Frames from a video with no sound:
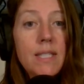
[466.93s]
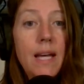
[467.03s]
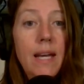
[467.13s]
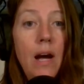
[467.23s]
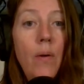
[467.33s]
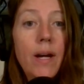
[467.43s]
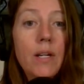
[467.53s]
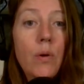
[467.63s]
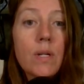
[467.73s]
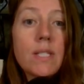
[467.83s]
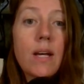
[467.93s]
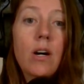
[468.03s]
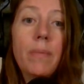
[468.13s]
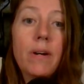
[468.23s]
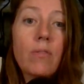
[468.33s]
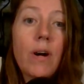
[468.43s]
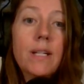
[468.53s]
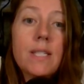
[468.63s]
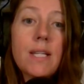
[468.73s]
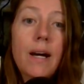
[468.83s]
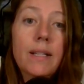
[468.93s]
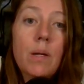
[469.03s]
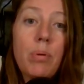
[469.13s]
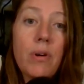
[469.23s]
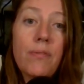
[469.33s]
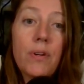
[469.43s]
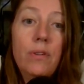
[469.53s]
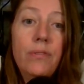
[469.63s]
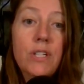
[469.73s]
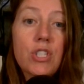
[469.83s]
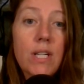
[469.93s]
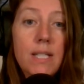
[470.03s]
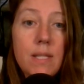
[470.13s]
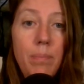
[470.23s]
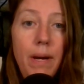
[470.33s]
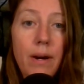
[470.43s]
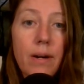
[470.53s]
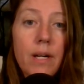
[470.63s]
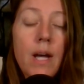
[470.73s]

And now I notice that on my right side, the peripheral vision is impaired.